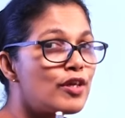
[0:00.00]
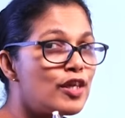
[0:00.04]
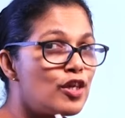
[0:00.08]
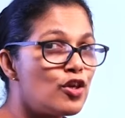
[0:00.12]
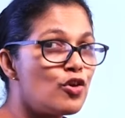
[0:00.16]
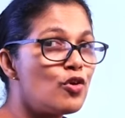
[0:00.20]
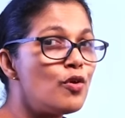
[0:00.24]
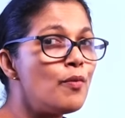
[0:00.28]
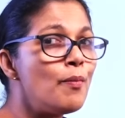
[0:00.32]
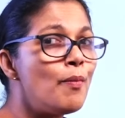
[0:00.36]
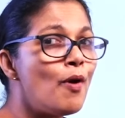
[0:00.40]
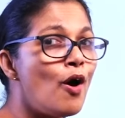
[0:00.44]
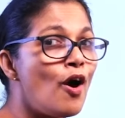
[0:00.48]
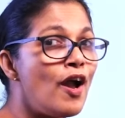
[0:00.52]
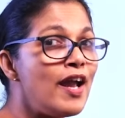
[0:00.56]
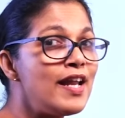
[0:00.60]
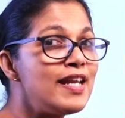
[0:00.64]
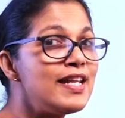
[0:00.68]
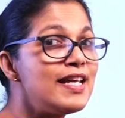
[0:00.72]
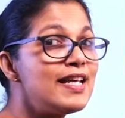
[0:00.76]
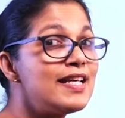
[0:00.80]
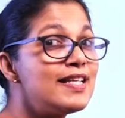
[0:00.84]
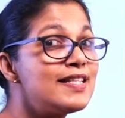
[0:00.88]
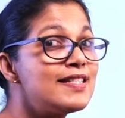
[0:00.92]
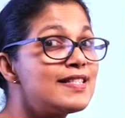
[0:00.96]
cuboid
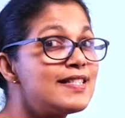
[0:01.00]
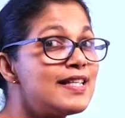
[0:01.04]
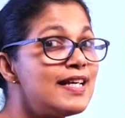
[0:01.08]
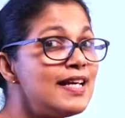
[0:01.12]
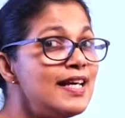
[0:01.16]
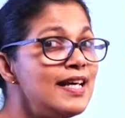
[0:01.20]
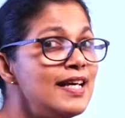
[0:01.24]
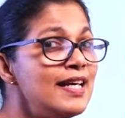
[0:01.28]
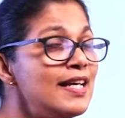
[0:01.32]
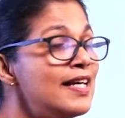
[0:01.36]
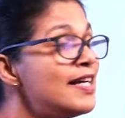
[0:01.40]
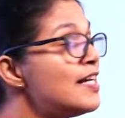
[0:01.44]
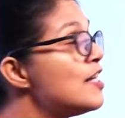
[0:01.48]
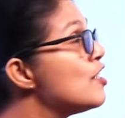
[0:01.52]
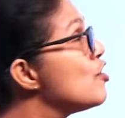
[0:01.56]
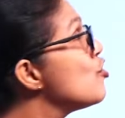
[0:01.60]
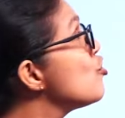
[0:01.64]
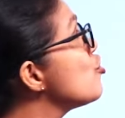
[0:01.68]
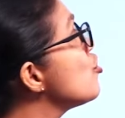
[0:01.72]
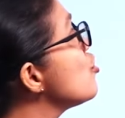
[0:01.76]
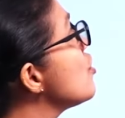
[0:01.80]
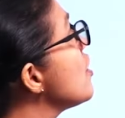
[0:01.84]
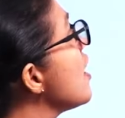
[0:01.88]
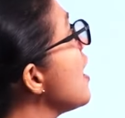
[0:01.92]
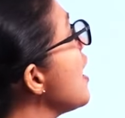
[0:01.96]
is the
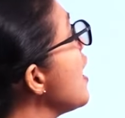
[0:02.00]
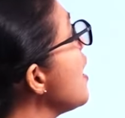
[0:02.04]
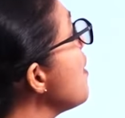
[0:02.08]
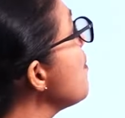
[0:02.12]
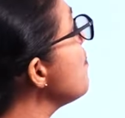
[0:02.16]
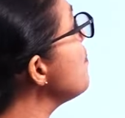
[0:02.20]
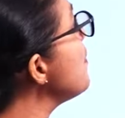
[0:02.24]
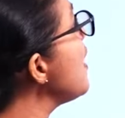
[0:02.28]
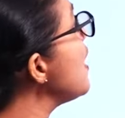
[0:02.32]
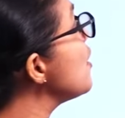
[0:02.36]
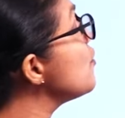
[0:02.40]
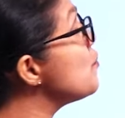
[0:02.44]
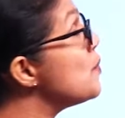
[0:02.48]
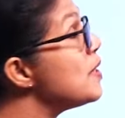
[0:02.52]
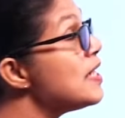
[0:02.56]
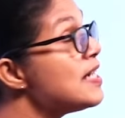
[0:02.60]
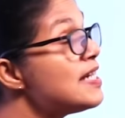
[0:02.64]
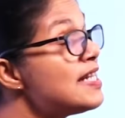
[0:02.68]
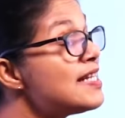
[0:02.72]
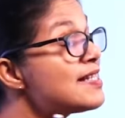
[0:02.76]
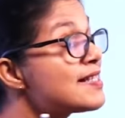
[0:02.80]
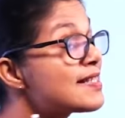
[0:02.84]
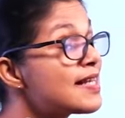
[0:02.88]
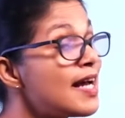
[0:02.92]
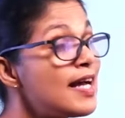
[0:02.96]
shape that we
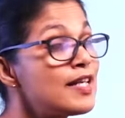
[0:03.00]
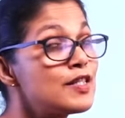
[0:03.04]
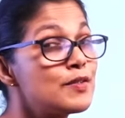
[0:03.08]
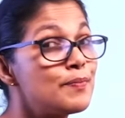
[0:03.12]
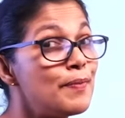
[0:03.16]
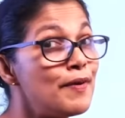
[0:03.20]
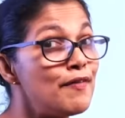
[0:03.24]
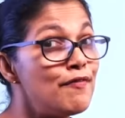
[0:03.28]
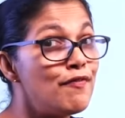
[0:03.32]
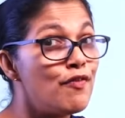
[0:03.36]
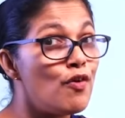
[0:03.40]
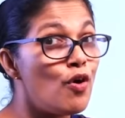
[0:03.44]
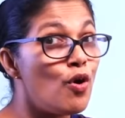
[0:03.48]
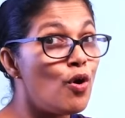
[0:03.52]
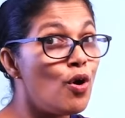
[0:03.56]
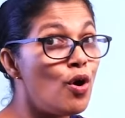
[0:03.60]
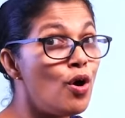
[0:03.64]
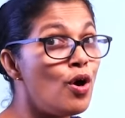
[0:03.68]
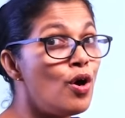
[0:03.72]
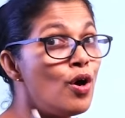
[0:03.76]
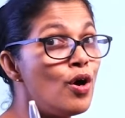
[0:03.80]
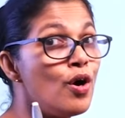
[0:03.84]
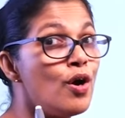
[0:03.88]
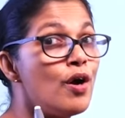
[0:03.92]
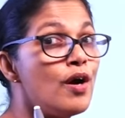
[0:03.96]
discussed before.
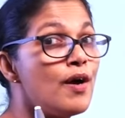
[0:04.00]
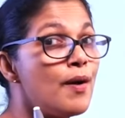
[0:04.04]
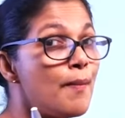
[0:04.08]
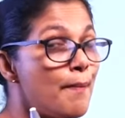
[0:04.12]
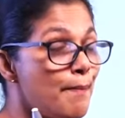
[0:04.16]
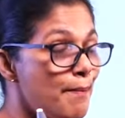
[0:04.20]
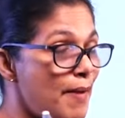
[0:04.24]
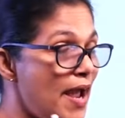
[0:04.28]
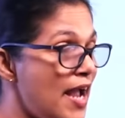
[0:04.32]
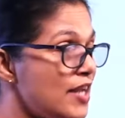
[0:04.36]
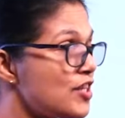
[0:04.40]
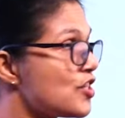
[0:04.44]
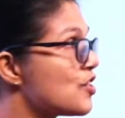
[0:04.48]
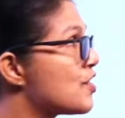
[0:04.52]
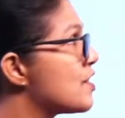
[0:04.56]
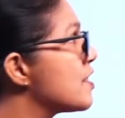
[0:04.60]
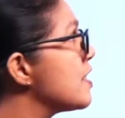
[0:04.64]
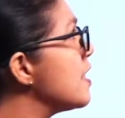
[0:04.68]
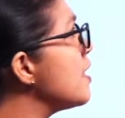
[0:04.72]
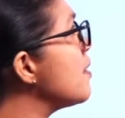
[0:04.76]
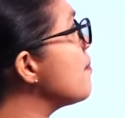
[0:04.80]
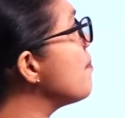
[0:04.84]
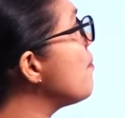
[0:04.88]
Matchstick